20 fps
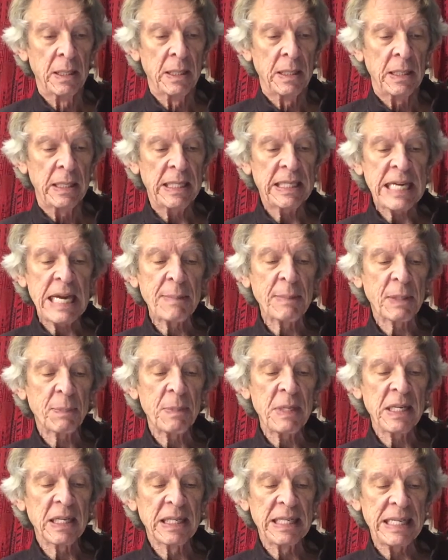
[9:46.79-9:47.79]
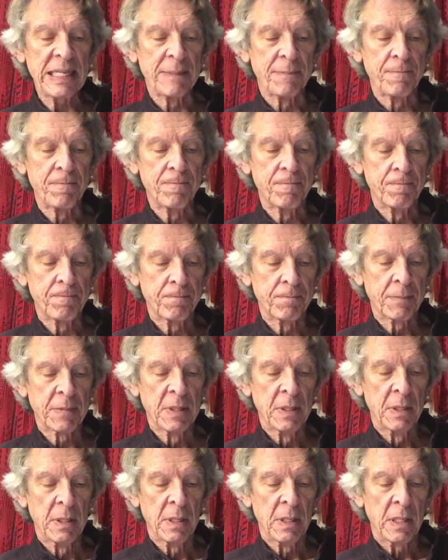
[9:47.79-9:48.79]
He came at me again,
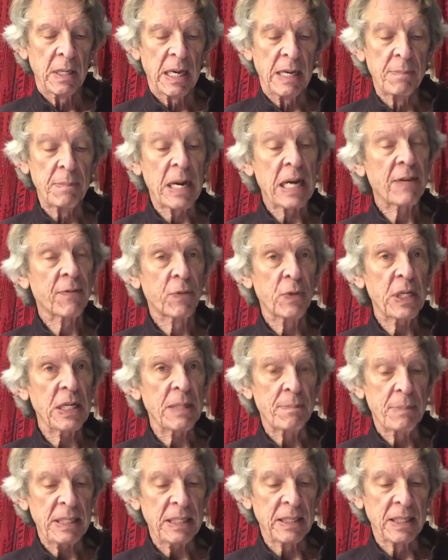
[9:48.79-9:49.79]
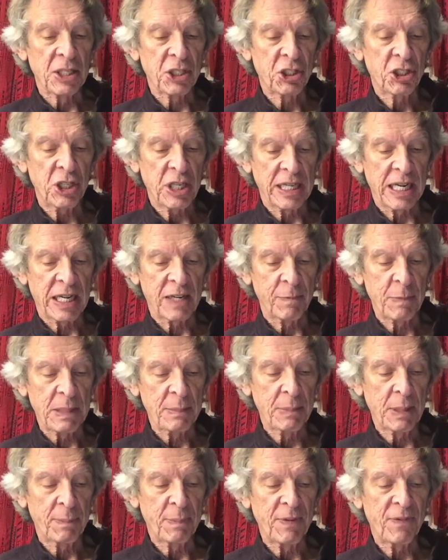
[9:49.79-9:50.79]
and might have really beaten the shit out of me,
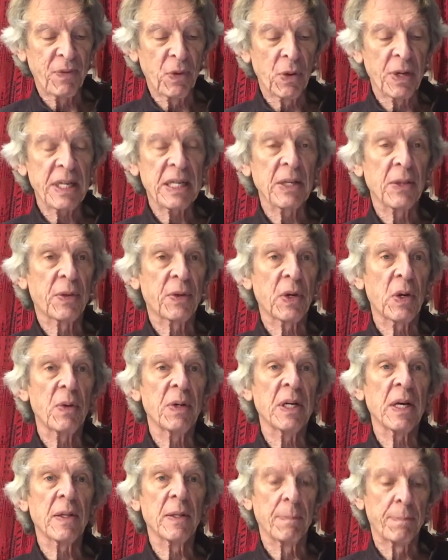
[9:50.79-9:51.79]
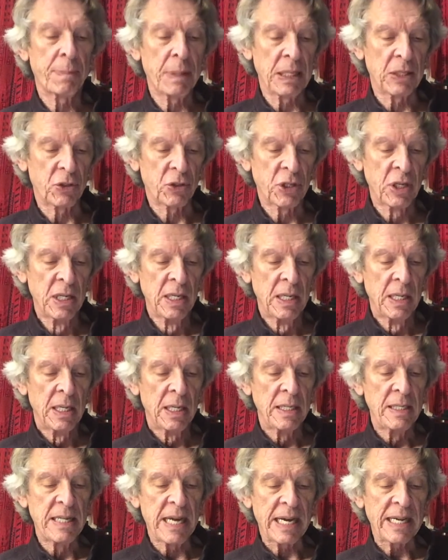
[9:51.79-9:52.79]
but before he could throw another punch,
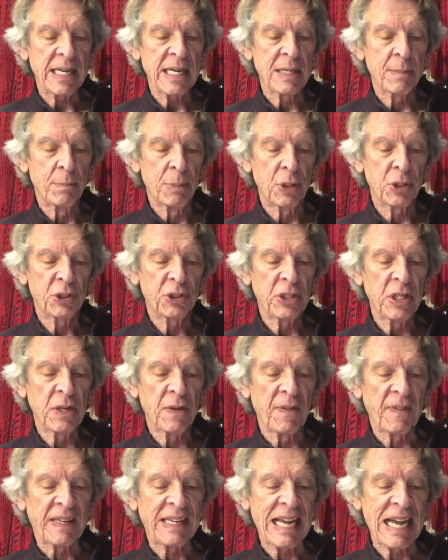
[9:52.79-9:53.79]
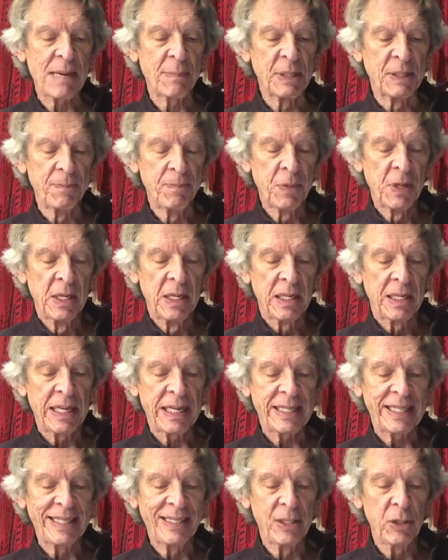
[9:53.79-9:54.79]
Diane burst into the cabin,
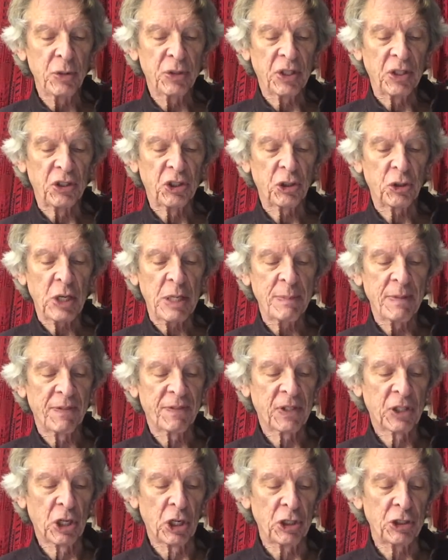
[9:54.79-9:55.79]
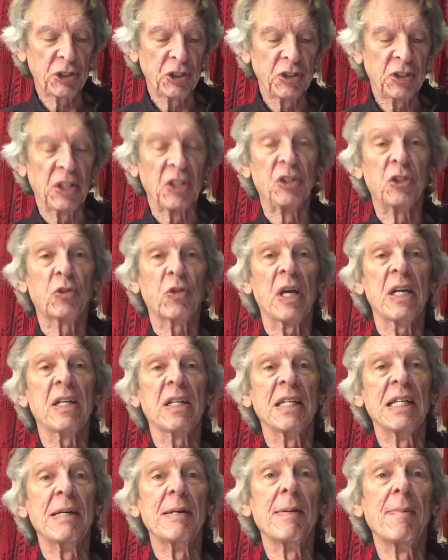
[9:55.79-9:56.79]
letting loose a stream of curses that
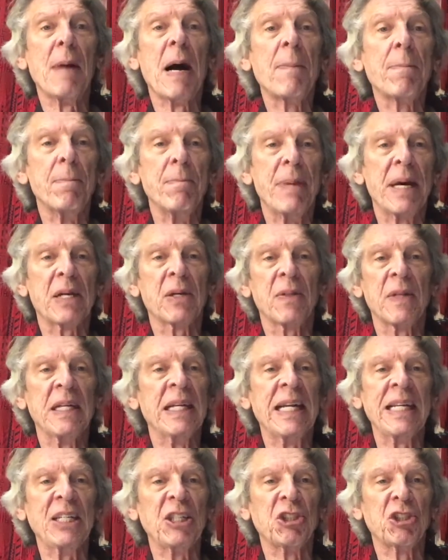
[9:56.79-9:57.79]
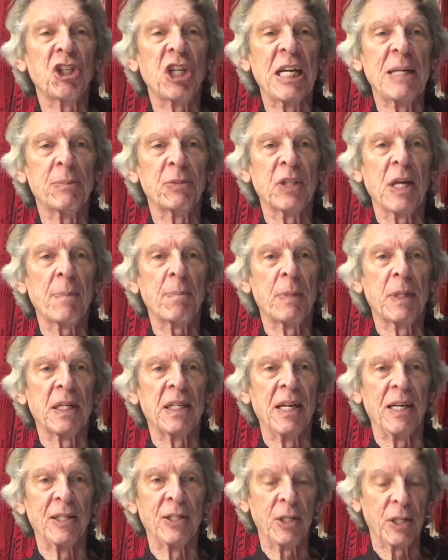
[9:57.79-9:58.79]
straightened him up better than any champ's
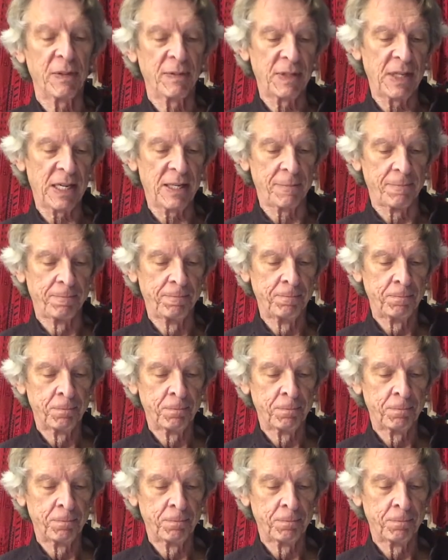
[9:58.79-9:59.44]
uppercut could have done.